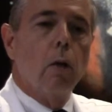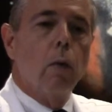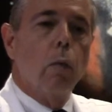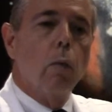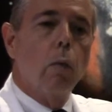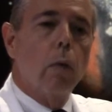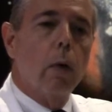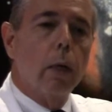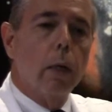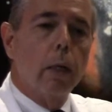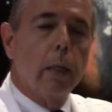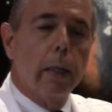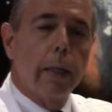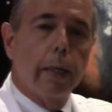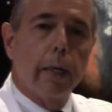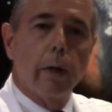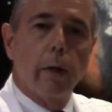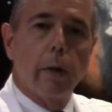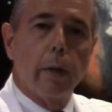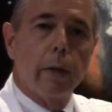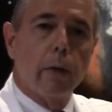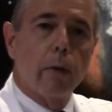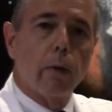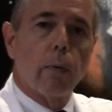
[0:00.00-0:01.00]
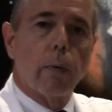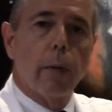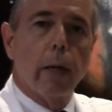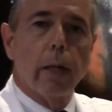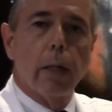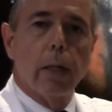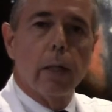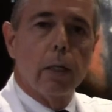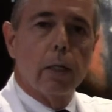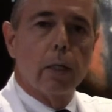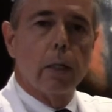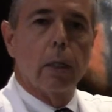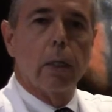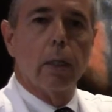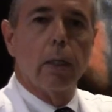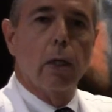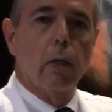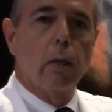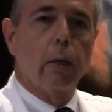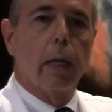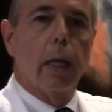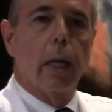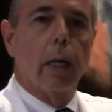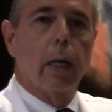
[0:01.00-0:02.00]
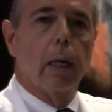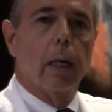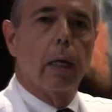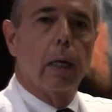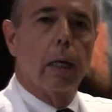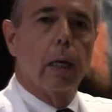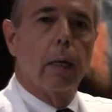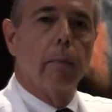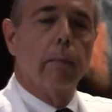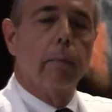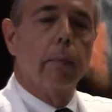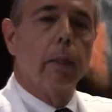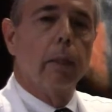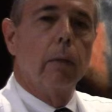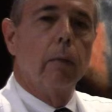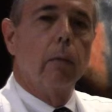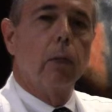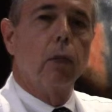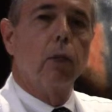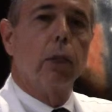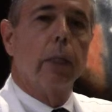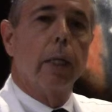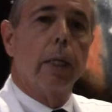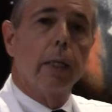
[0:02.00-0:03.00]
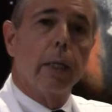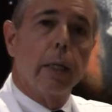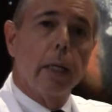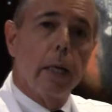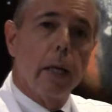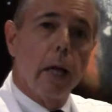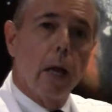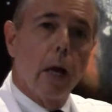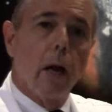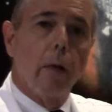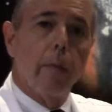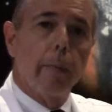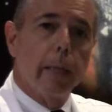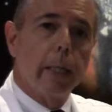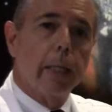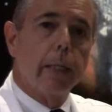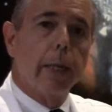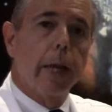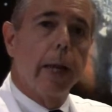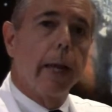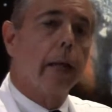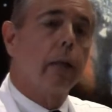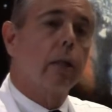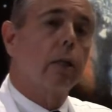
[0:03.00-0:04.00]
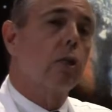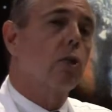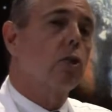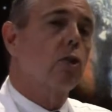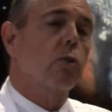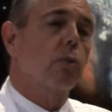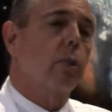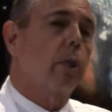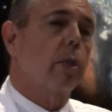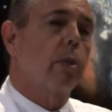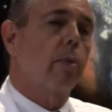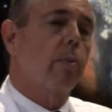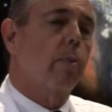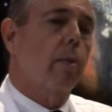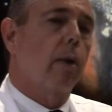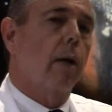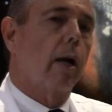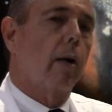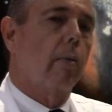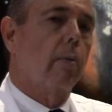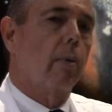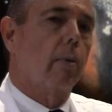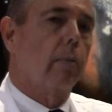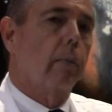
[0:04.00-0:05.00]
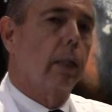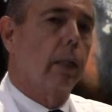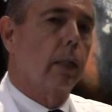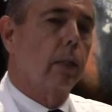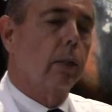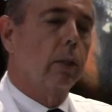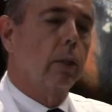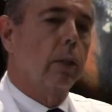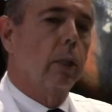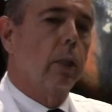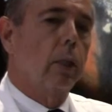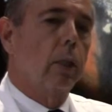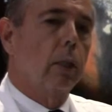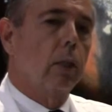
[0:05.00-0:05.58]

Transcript: what layer in the retina is it located in, which can then help me diagnose what the problem is.